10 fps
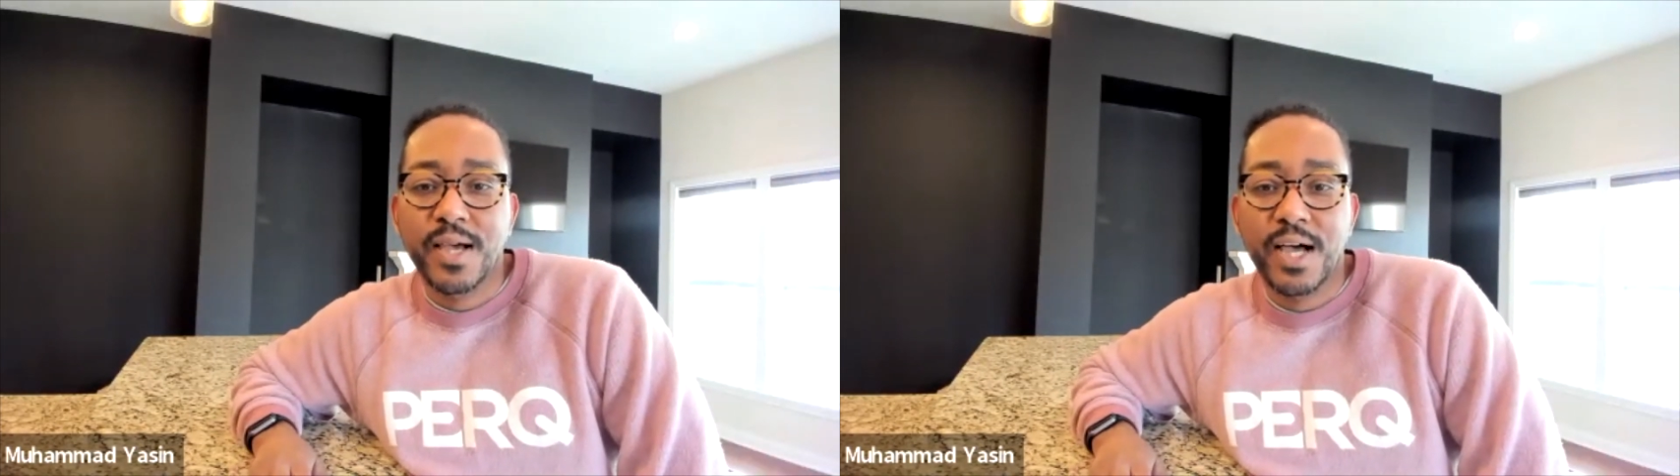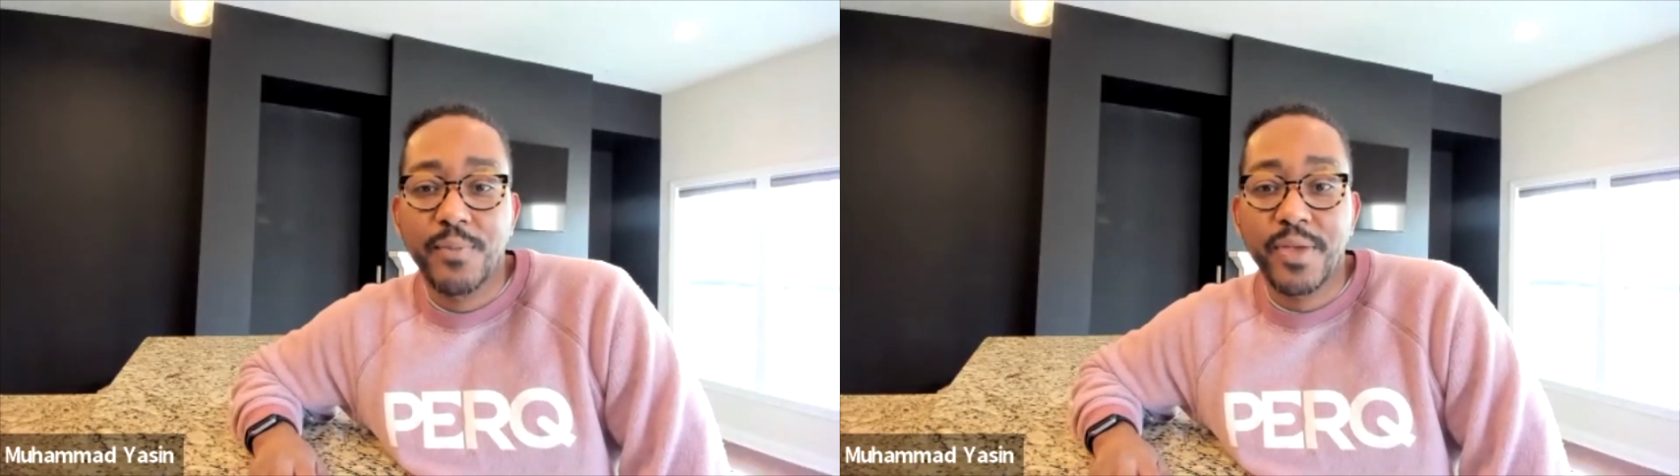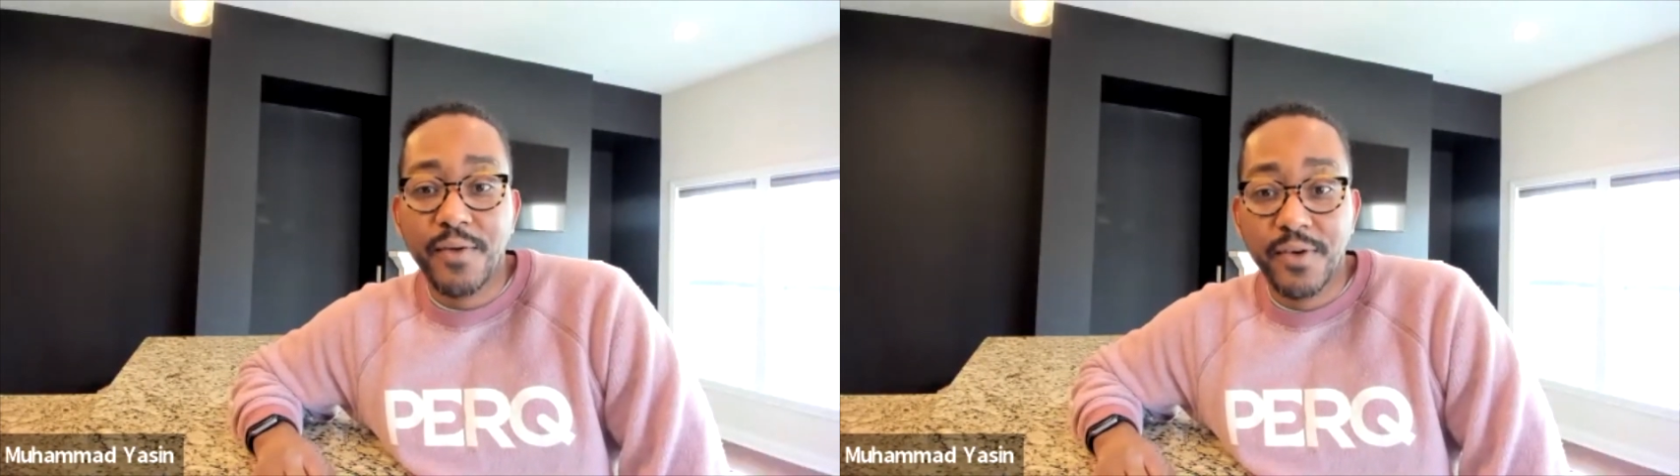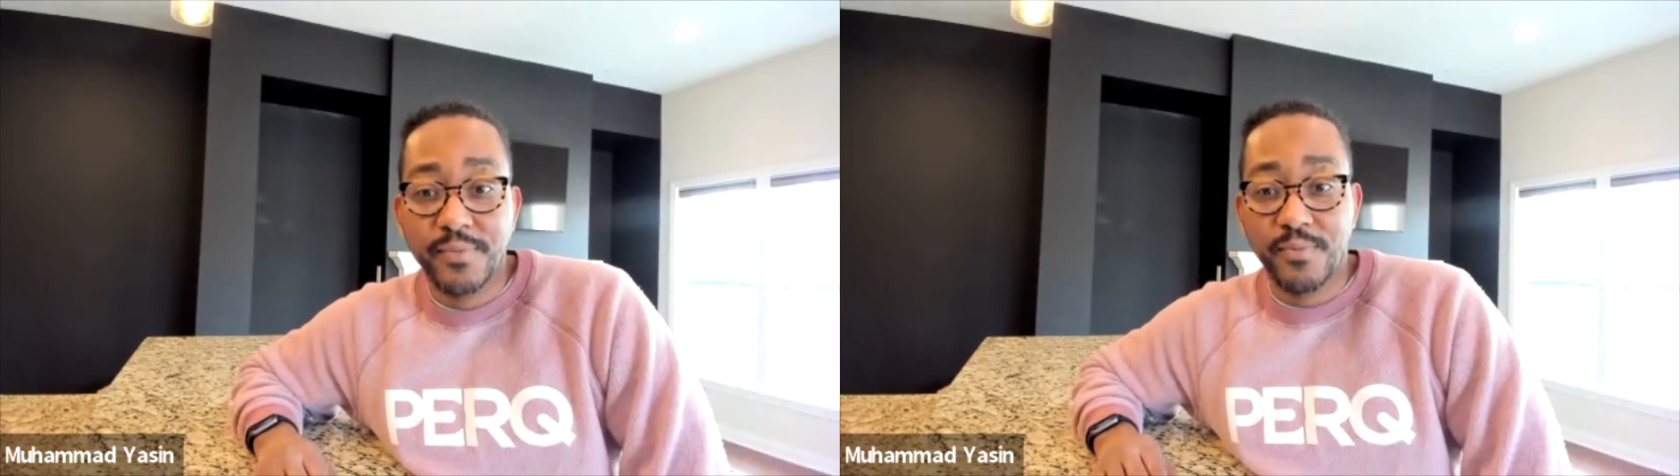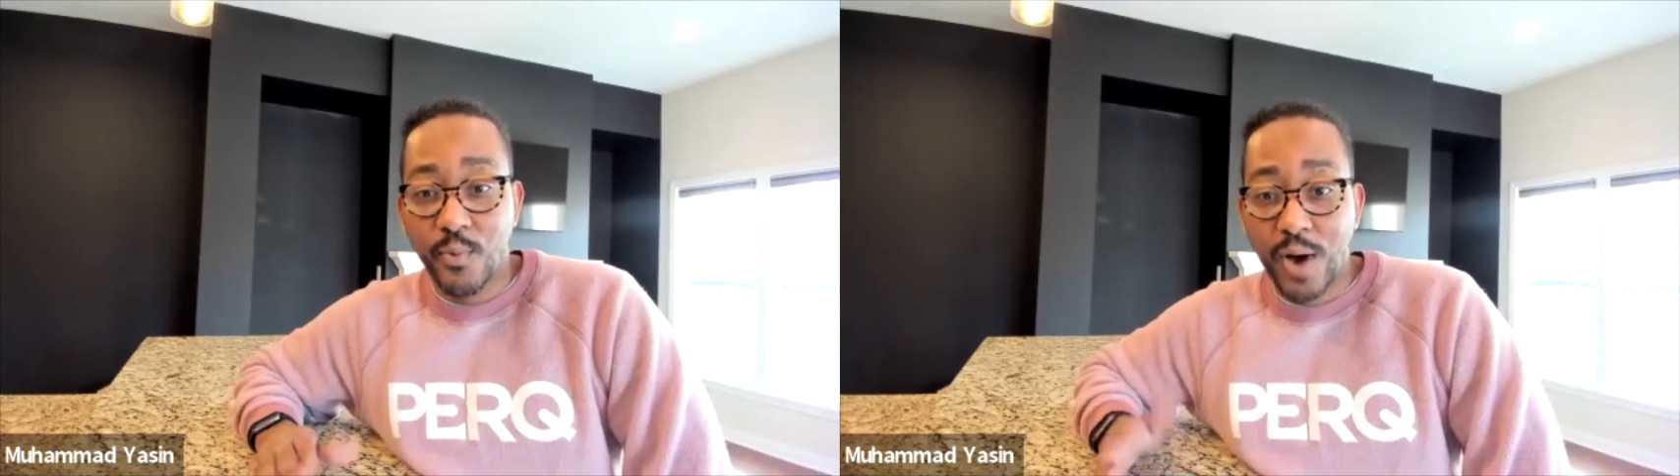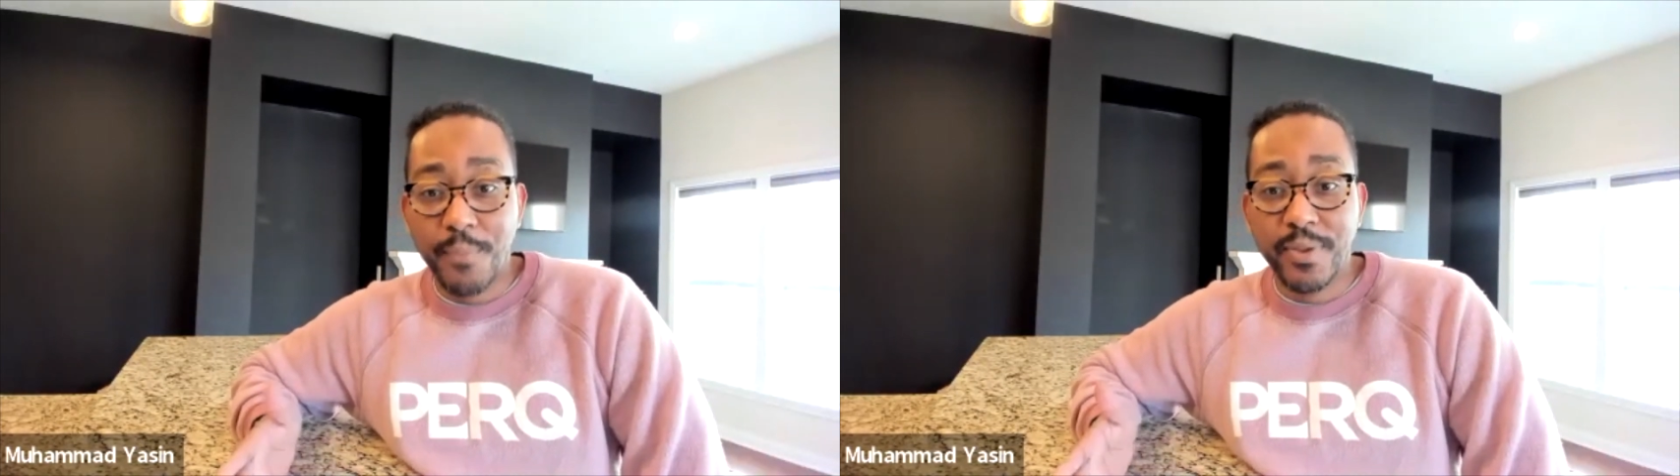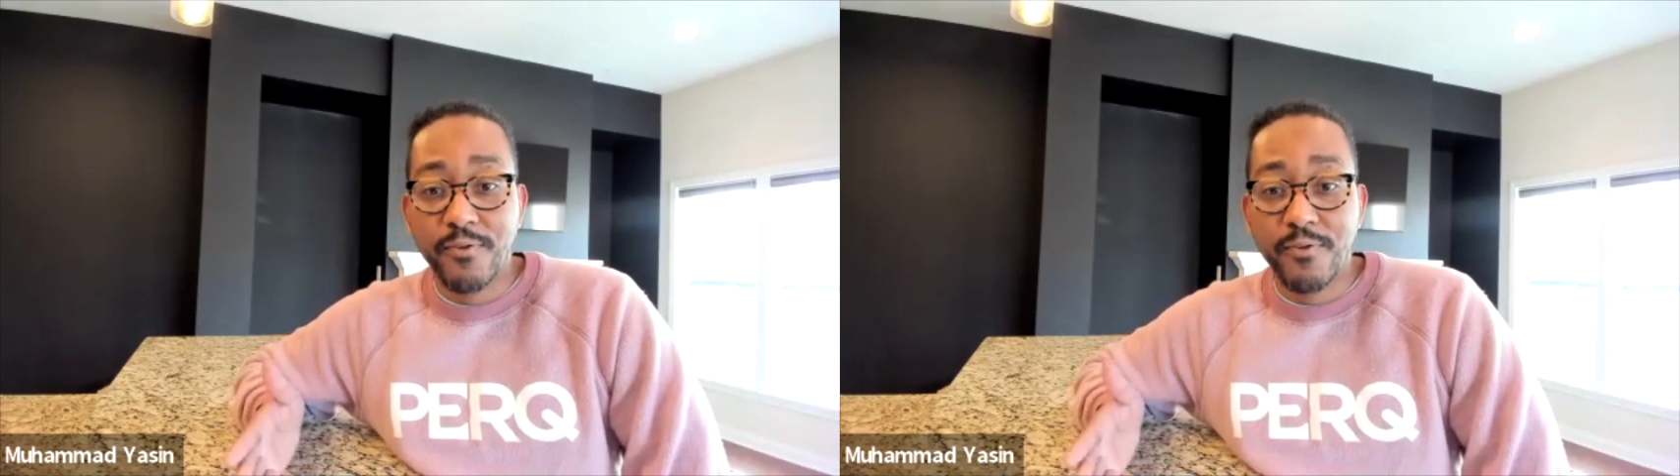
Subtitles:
We have a whopping